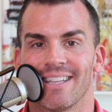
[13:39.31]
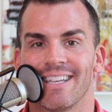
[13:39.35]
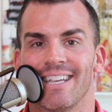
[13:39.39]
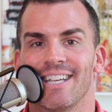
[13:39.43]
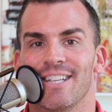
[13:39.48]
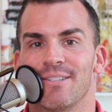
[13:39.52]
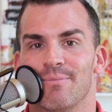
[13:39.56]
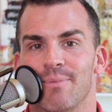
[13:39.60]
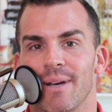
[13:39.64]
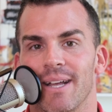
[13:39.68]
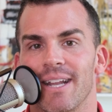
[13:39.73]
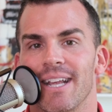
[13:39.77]
but
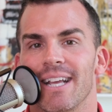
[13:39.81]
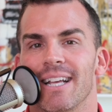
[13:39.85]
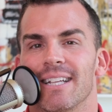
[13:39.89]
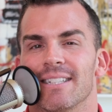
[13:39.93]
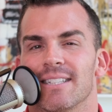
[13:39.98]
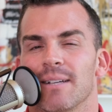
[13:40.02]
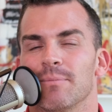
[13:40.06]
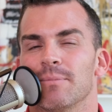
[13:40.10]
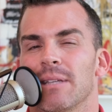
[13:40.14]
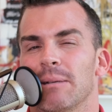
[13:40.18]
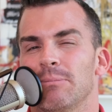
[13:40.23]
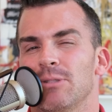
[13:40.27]

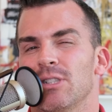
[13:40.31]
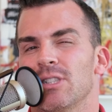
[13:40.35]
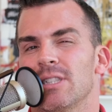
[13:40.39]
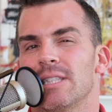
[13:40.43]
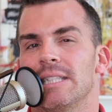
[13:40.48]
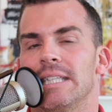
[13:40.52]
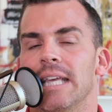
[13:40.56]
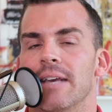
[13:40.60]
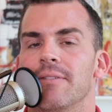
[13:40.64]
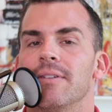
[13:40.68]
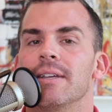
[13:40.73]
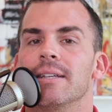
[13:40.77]
sometimes just
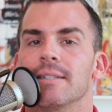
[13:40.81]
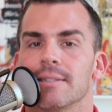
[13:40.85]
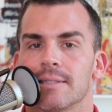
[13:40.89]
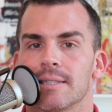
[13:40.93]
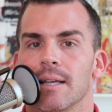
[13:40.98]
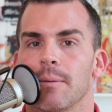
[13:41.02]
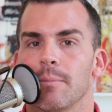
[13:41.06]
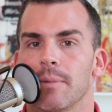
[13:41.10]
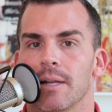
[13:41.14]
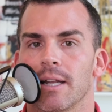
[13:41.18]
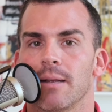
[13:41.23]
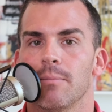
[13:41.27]
giving somebody
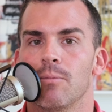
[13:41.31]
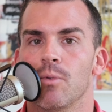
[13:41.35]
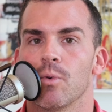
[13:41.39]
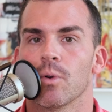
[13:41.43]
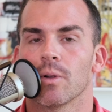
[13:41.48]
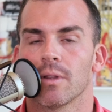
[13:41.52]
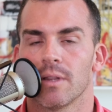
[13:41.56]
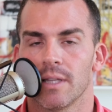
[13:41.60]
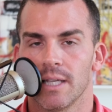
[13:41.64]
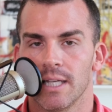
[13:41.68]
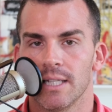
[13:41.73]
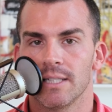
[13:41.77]
more
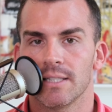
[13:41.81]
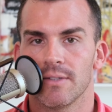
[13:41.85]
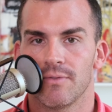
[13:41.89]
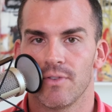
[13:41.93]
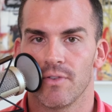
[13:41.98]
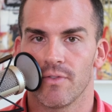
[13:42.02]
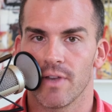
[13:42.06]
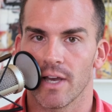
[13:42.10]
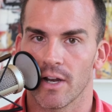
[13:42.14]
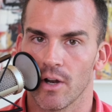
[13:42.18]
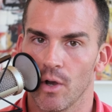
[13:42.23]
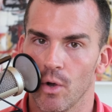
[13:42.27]
leads, if you've got
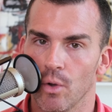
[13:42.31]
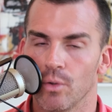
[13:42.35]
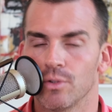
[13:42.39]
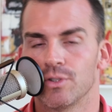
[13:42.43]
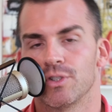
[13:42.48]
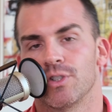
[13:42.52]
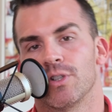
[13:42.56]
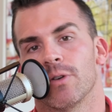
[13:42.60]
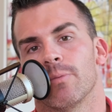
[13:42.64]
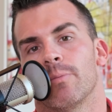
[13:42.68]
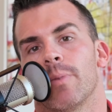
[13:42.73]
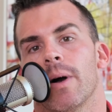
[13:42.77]
holes in your
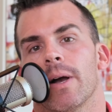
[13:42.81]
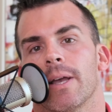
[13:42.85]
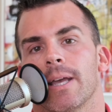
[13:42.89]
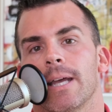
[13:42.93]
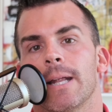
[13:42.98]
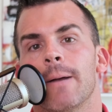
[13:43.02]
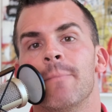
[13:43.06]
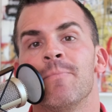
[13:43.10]
bucket